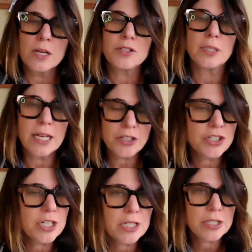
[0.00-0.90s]
So let's
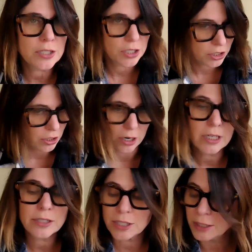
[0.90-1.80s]
just
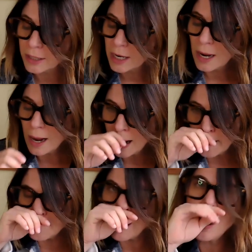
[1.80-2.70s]
start.
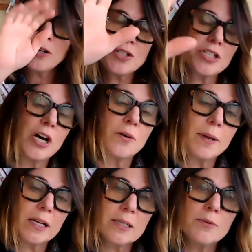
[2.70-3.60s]
Also,
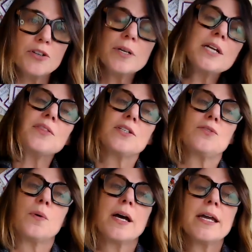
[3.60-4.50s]
because I'm doing it
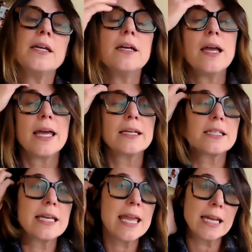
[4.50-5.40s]
this way, and
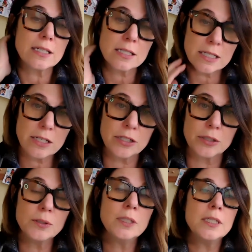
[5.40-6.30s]
because I can't see
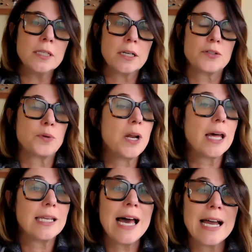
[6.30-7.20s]
you, because we're
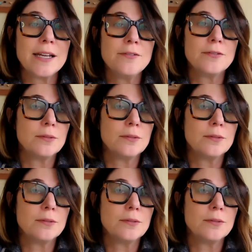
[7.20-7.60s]
not live,